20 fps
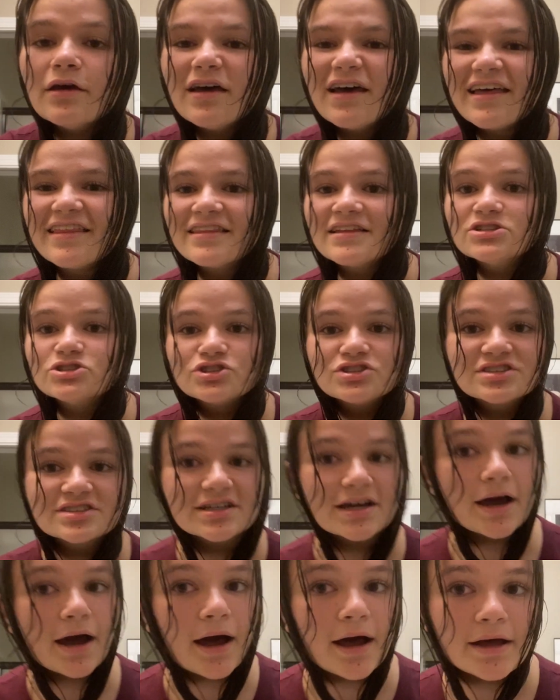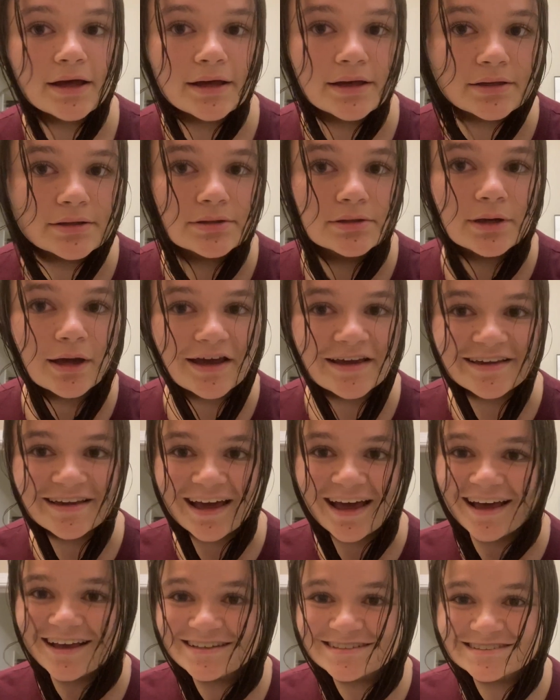and then just cut, I
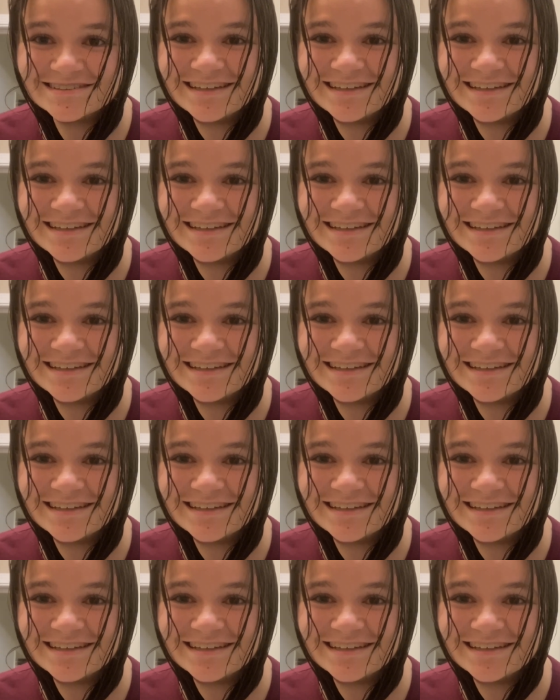guess.